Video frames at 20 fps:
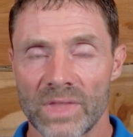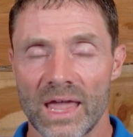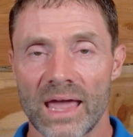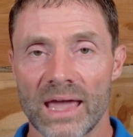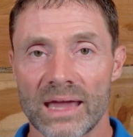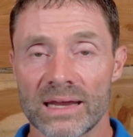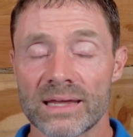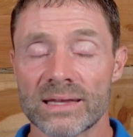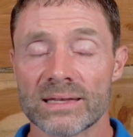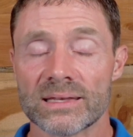
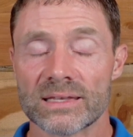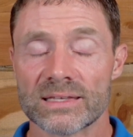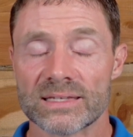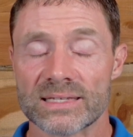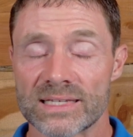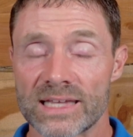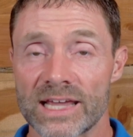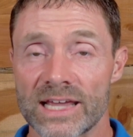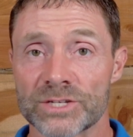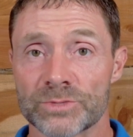and it
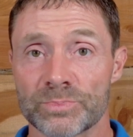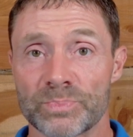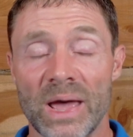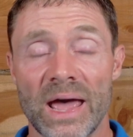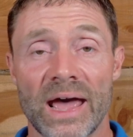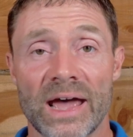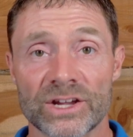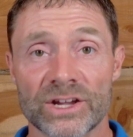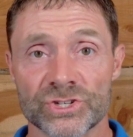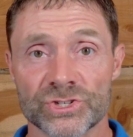says
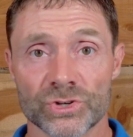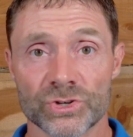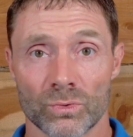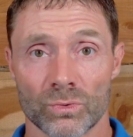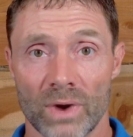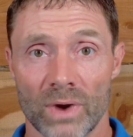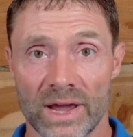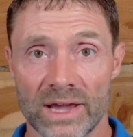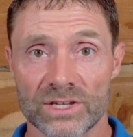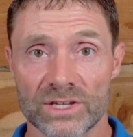pasture
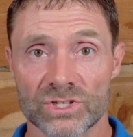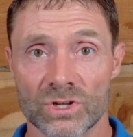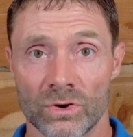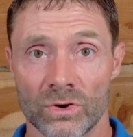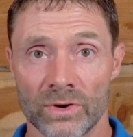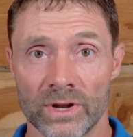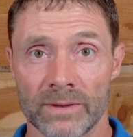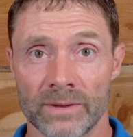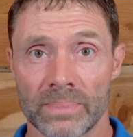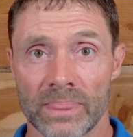raised on
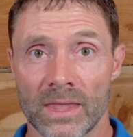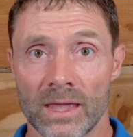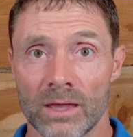it,